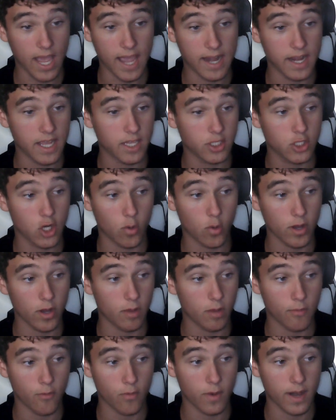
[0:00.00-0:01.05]
and his career
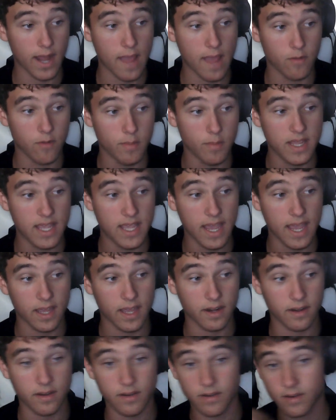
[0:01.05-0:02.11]
before it ever
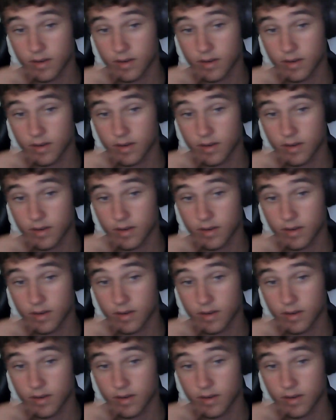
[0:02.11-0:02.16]
began.